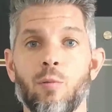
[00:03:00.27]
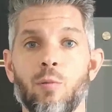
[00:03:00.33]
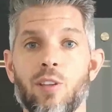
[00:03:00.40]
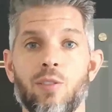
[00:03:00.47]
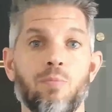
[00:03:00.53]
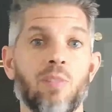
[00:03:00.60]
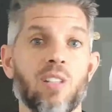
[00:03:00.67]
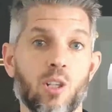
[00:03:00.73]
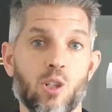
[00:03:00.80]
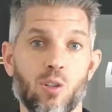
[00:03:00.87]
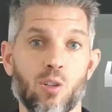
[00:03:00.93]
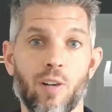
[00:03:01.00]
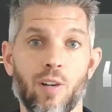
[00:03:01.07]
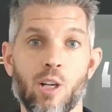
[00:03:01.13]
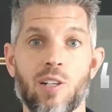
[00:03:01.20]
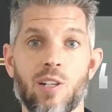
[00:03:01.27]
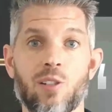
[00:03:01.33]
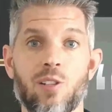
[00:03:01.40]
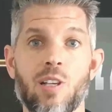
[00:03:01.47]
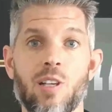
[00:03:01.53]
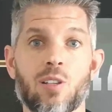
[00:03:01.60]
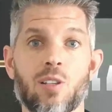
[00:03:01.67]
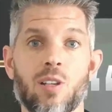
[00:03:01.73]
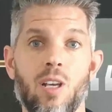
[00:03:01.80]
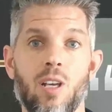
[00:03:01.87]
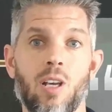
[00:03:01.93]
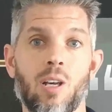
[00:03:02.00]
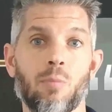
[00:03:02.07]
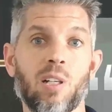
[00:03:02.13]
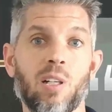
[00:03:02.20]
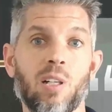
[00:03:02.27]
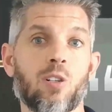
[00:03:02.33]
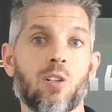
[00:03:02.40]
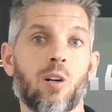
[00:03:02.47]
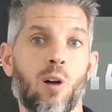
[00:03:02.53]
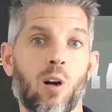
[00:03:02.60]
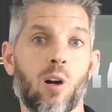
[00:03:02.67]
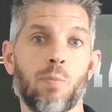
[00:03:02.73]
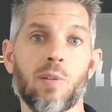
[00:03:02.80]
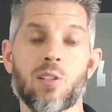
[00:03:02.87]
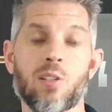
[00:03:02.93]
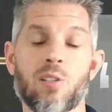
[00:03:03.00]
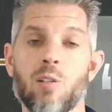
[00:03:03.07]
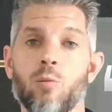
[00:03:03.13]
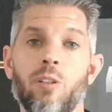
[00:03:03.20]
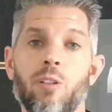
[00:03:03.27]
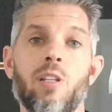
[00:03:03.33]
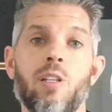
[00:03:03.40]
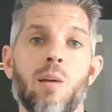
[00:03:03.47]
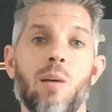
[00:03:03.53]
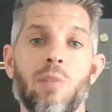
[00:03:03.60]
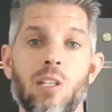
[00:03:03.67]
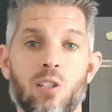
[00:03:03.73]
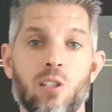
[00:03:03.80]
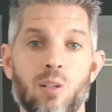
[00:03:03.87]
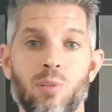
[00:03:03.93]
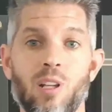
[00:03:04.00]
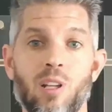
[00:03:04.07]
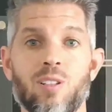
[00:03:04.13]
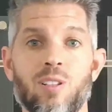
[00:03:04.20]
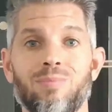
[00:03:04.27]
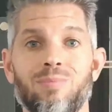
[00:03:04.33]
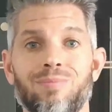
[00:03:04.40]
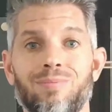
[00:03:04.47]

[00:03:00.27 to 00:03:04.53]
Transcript: with potential franchisees, but it was our purpose that really kept me disciplined.